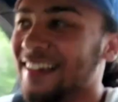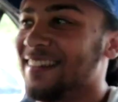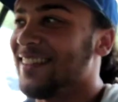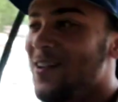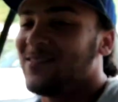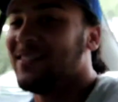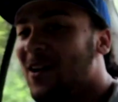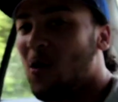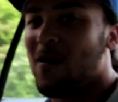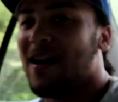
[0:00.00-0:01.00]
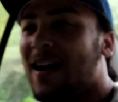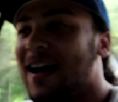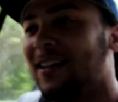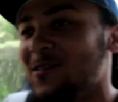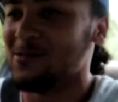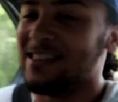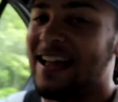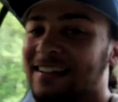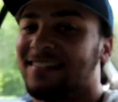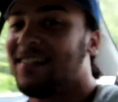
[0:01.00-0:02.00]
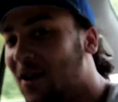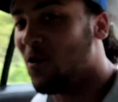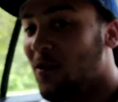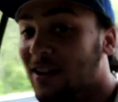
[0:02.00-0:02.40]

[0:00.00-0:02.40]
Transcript: Niggas don't know, I do like silk.